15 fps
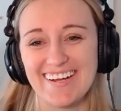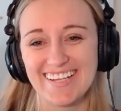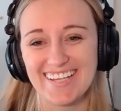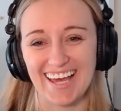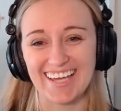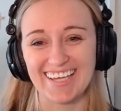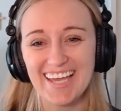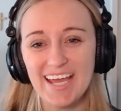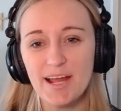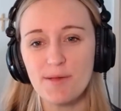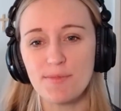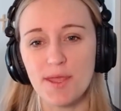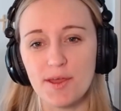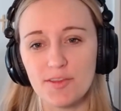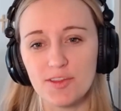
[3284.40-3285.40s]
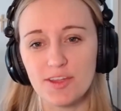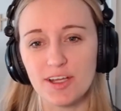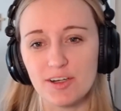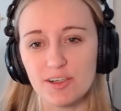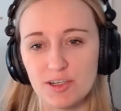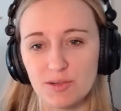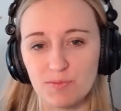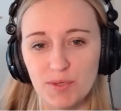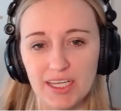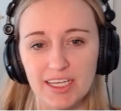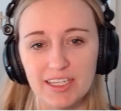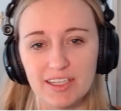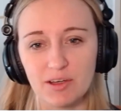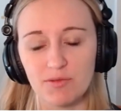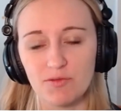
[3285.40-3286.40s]
Like that there should be
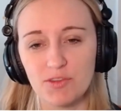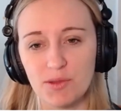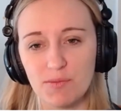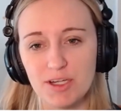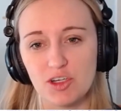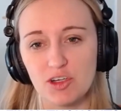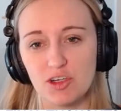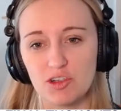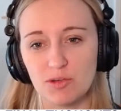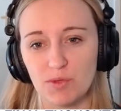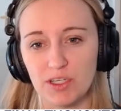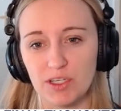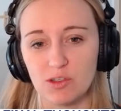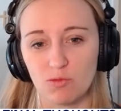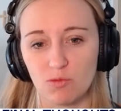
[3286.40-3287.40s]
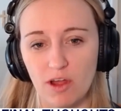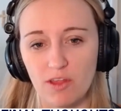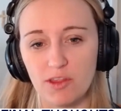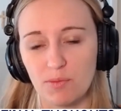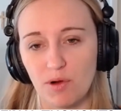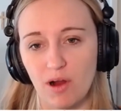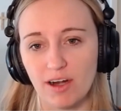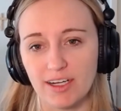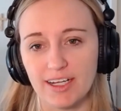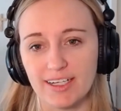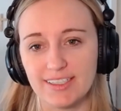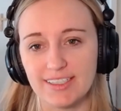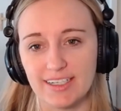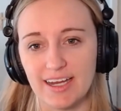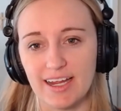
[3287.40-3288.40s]
the mission should be to run the
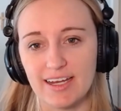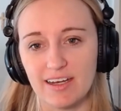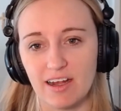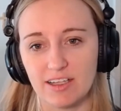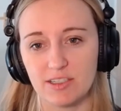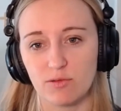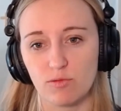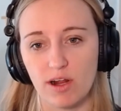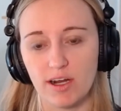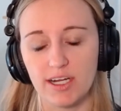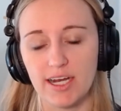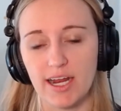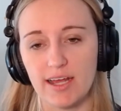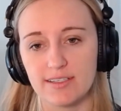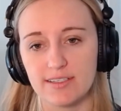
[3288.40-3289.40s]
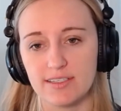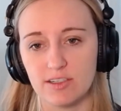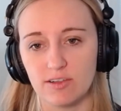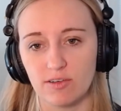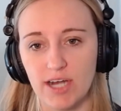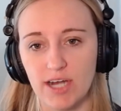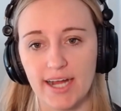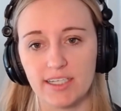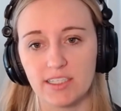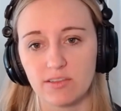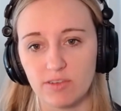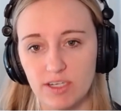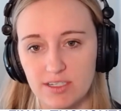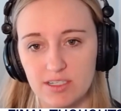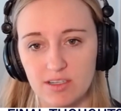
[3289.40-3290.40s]
product and not to run it as, you know, an
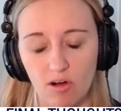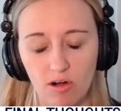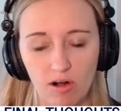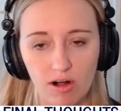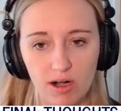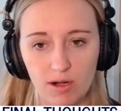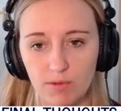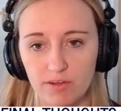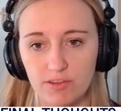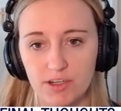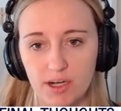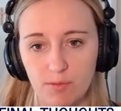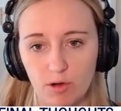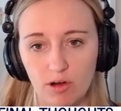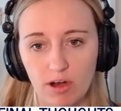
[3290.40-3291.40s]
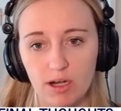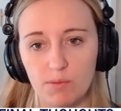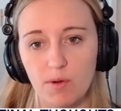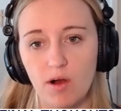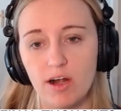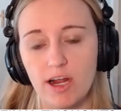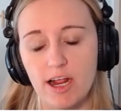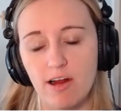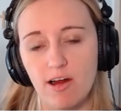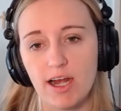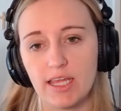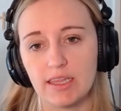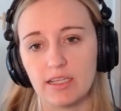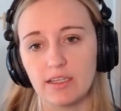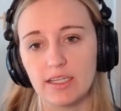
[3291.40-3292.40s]
activist arm of the Democratic Party or
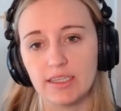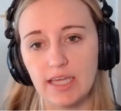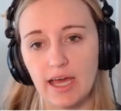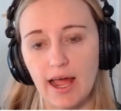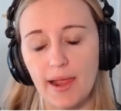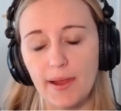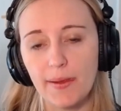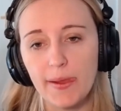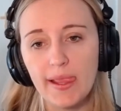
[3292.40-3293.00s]
anything like that.